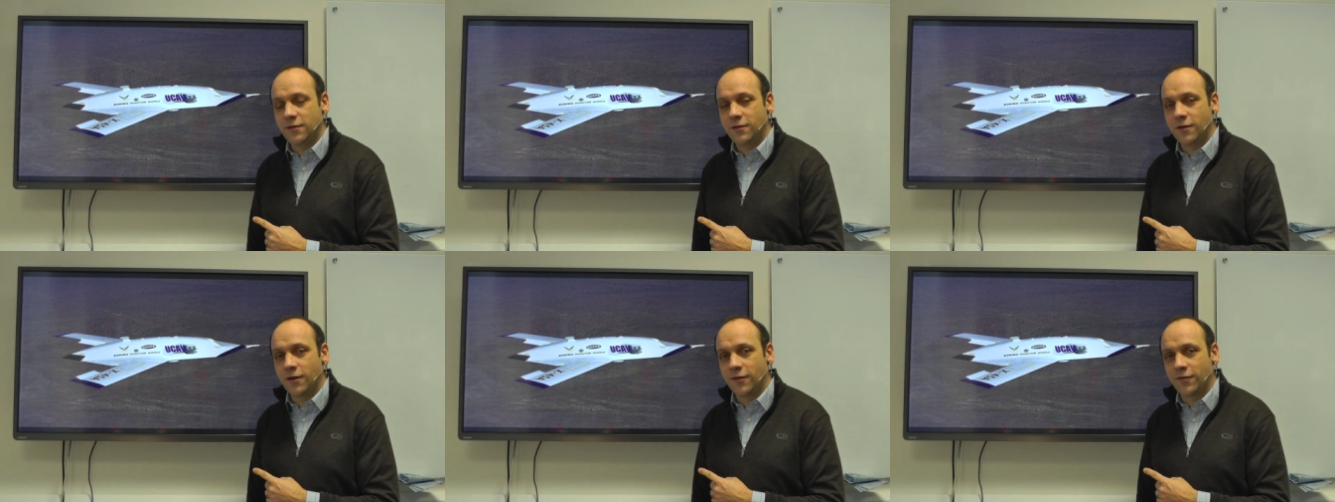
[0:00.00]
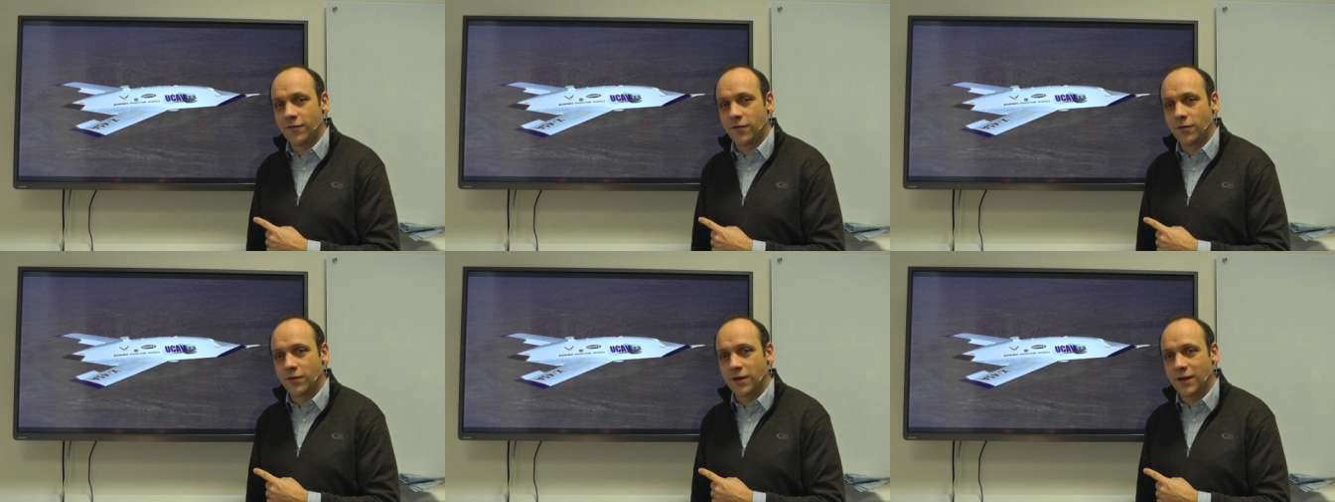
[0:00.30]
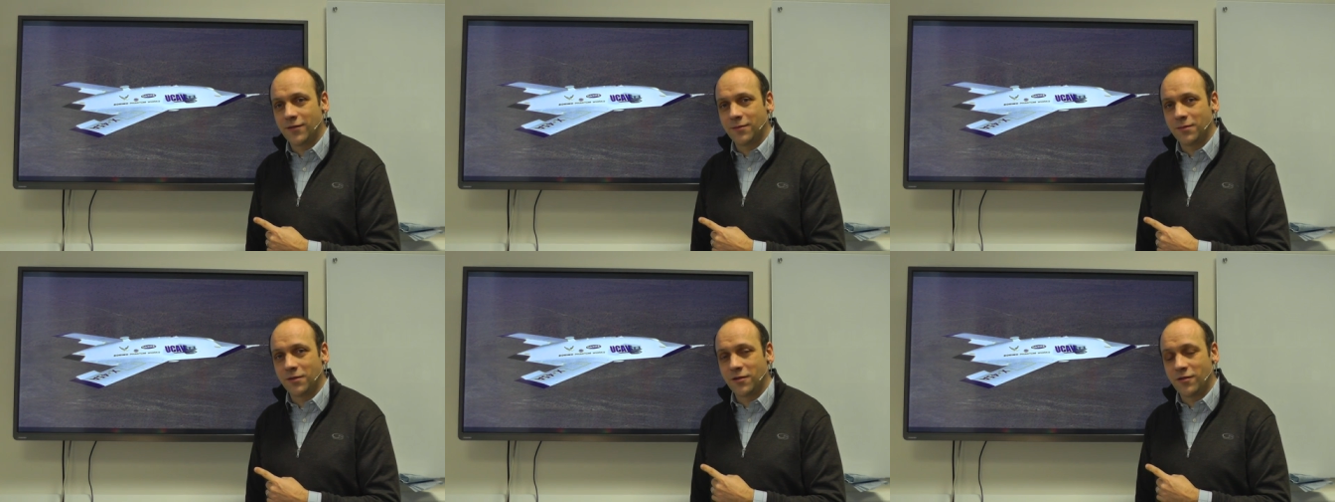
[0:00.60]
you can't afford to
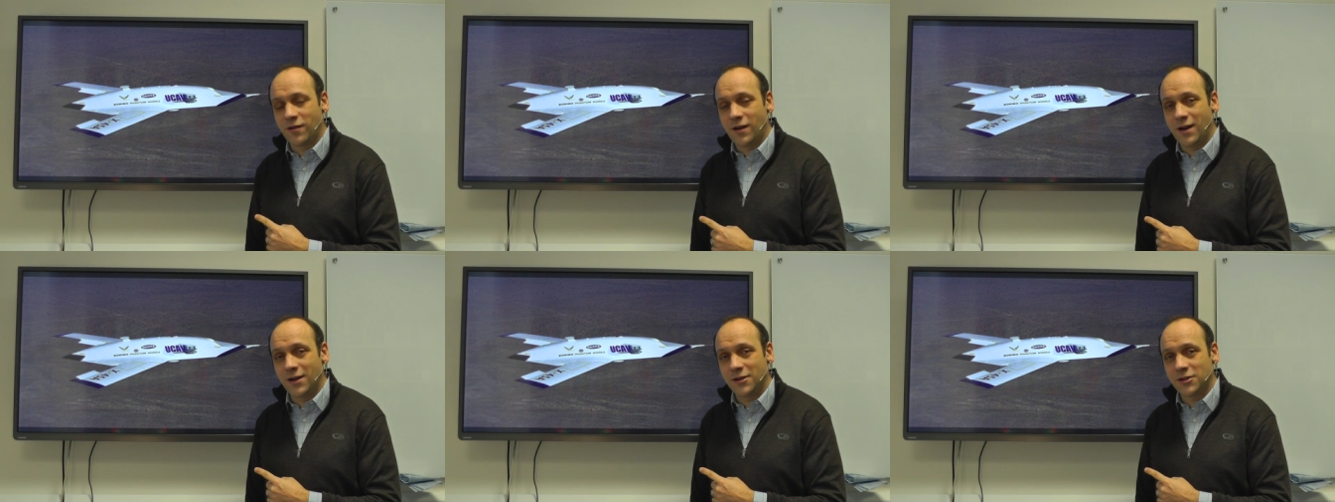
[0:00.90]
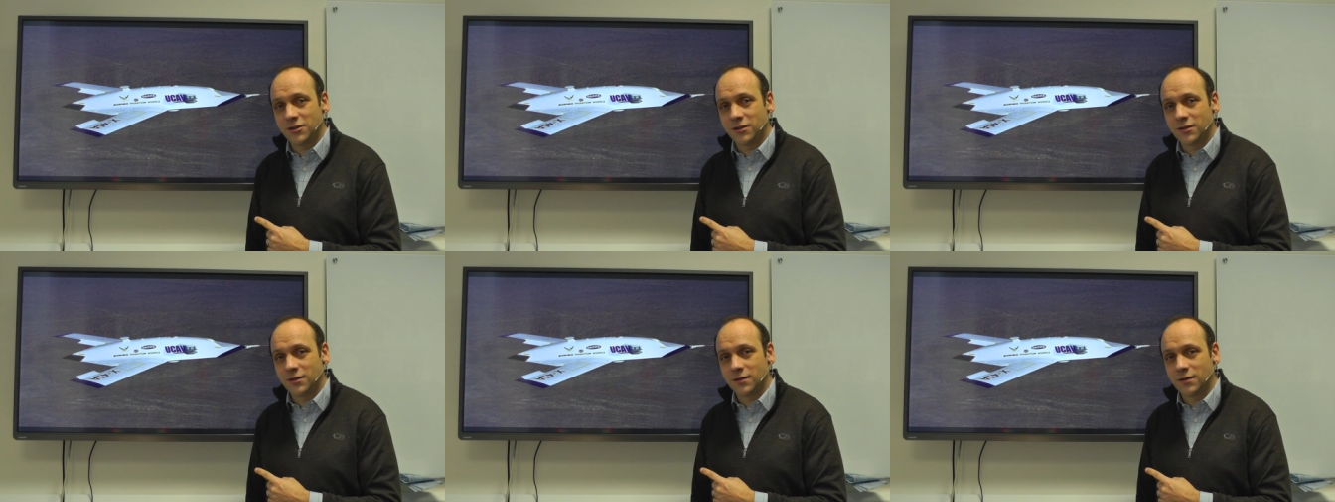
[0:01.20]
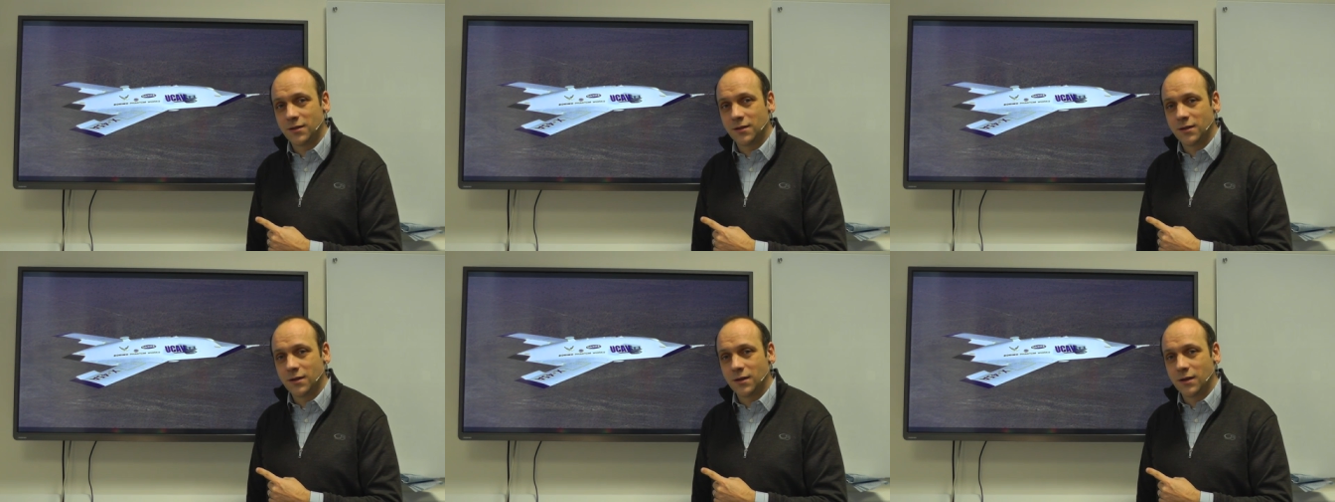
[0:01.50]
have them crash
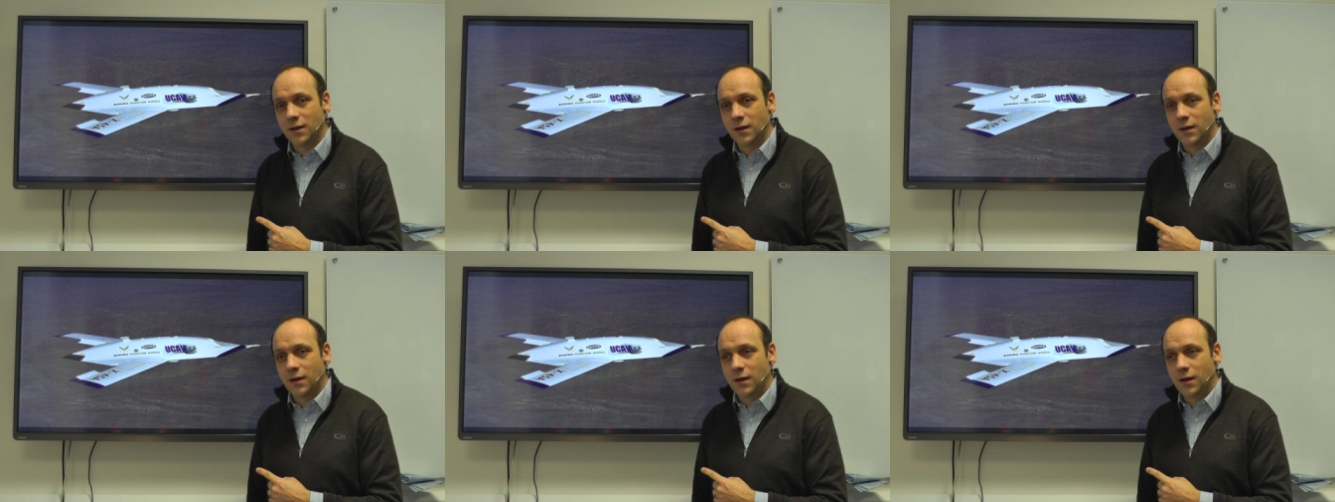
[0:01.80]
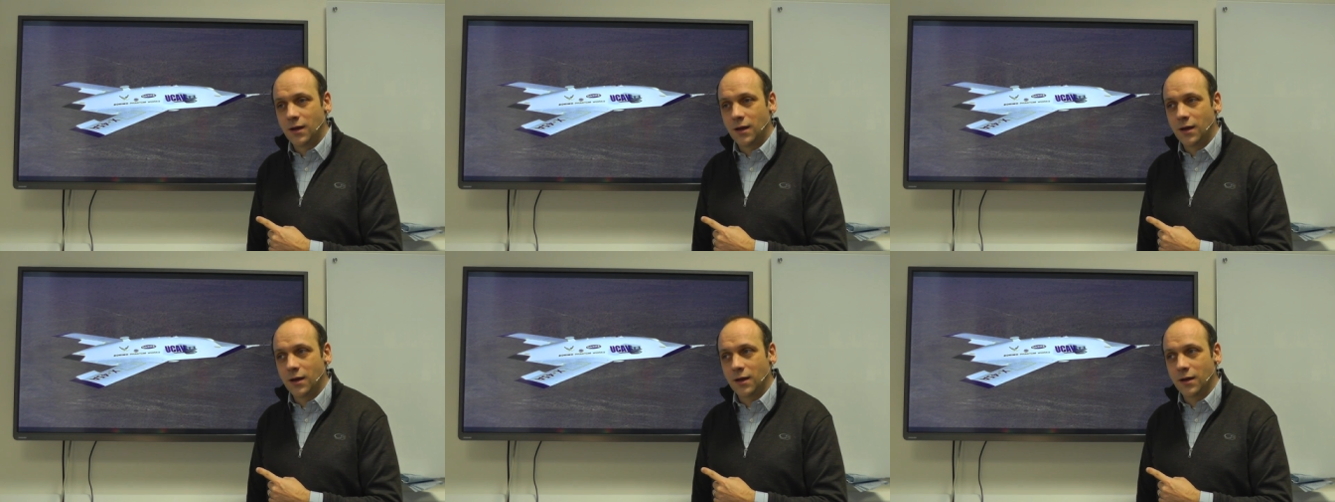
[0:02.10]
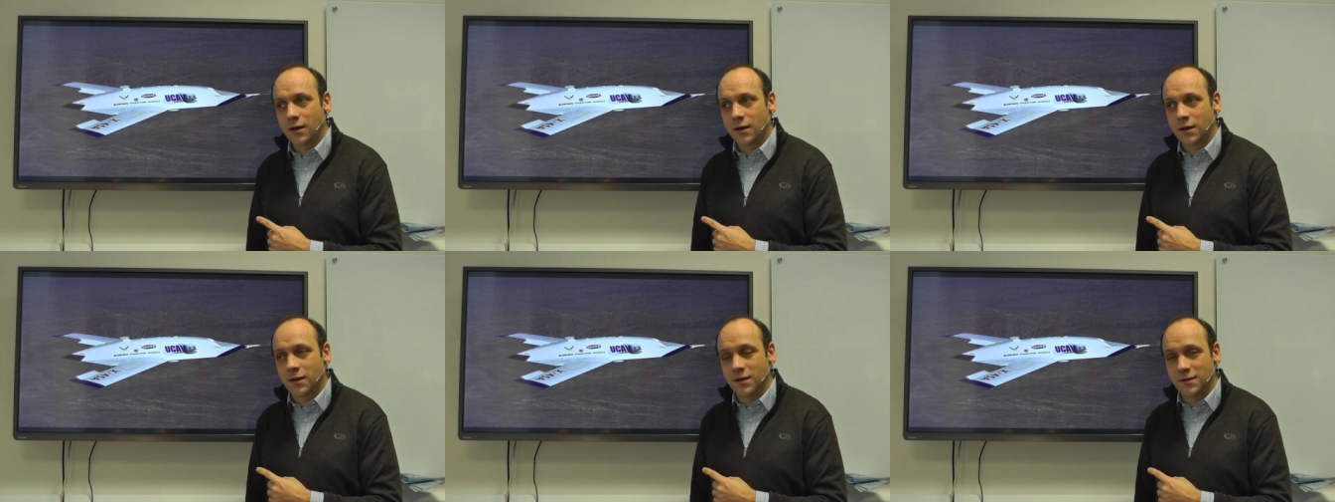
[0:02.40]

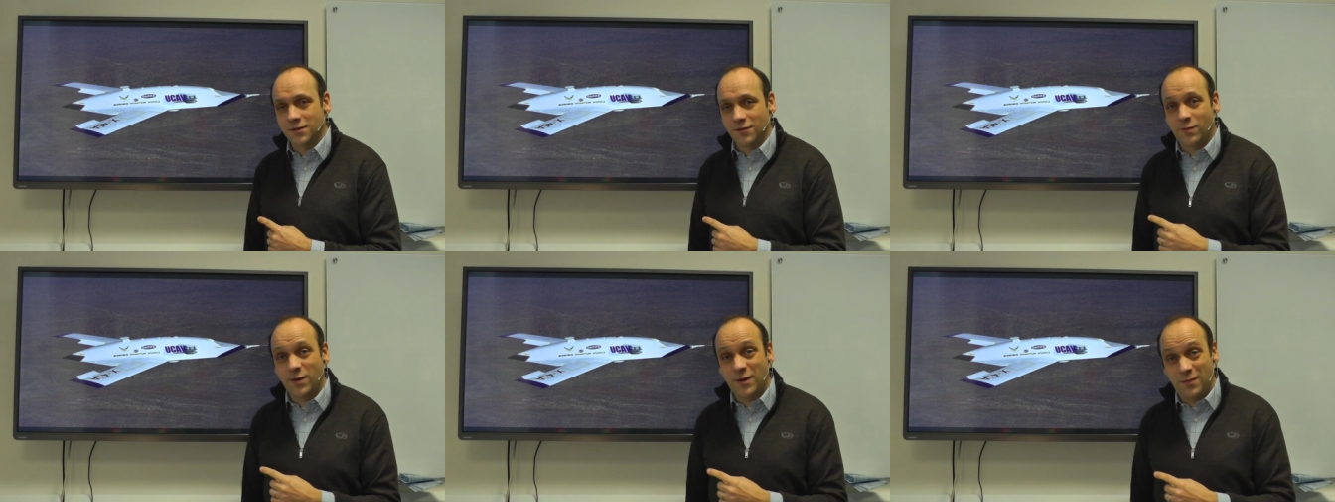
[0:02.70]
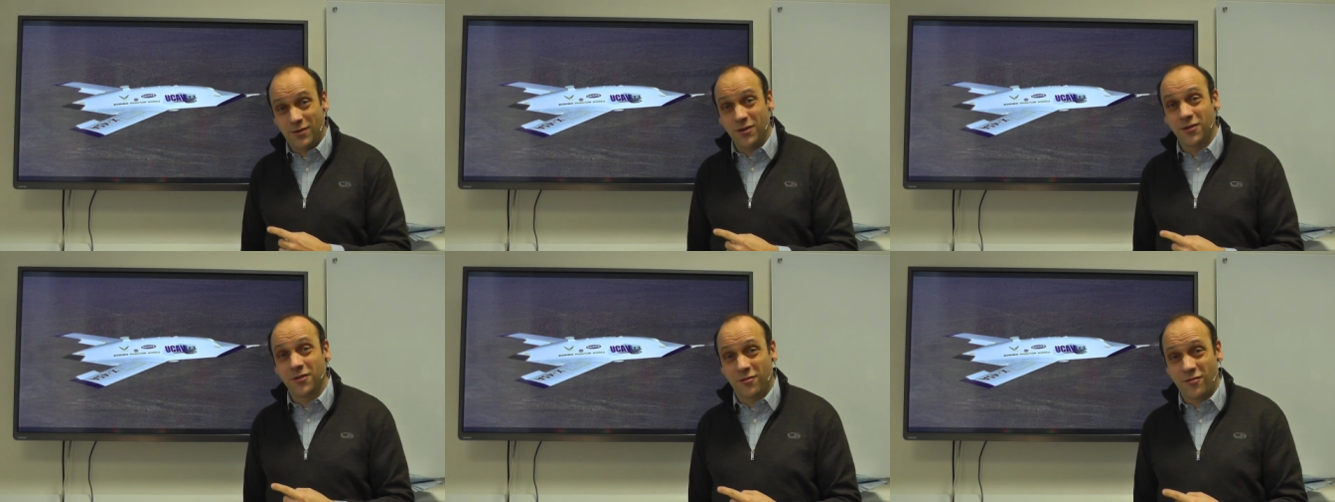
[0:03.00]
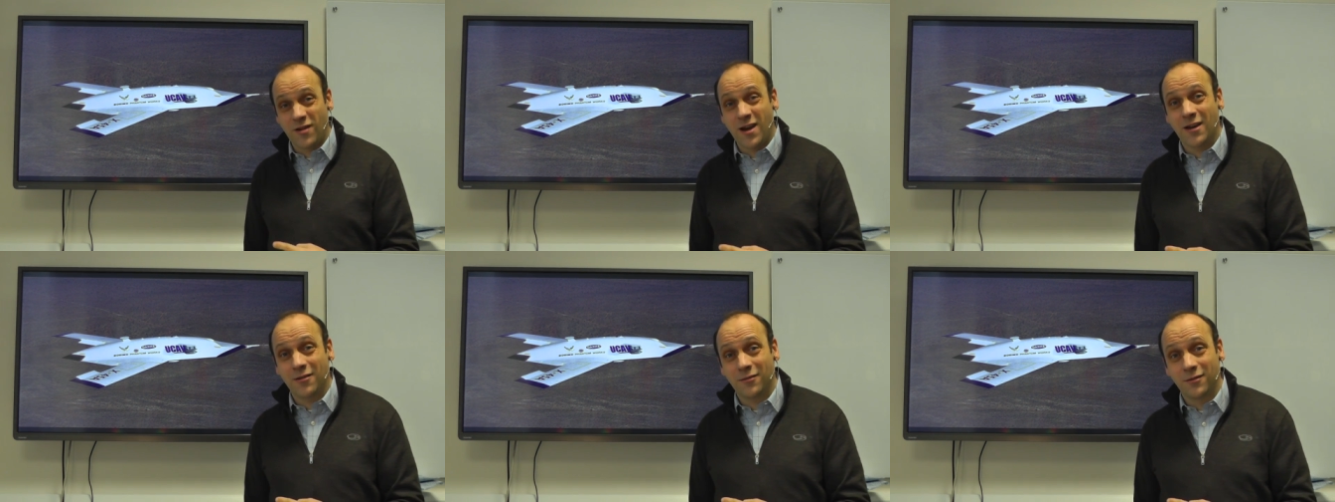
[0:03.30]
because of people on the
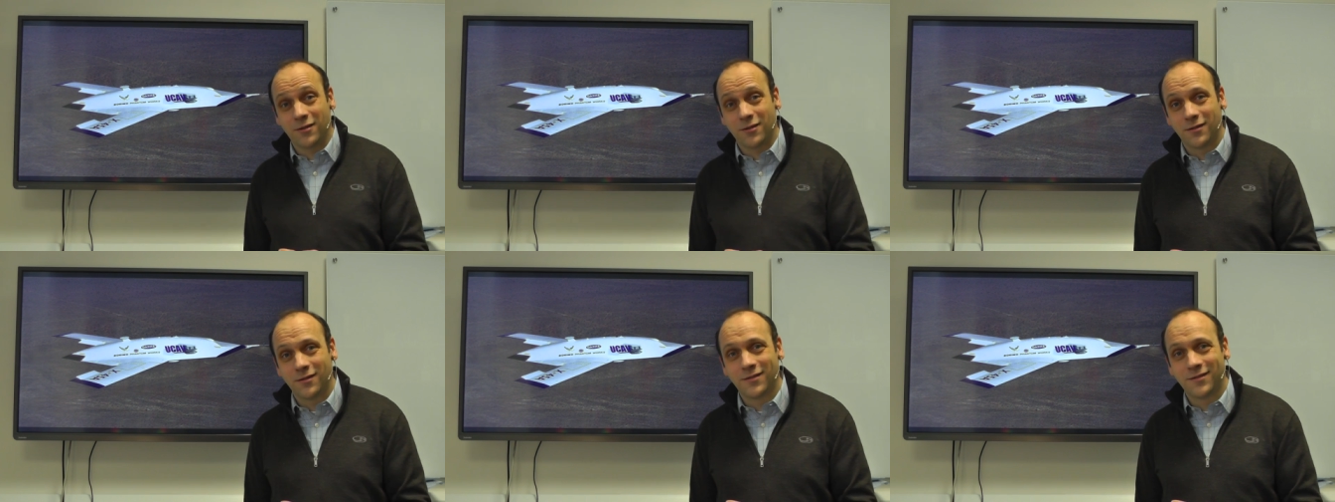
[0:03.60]
ground.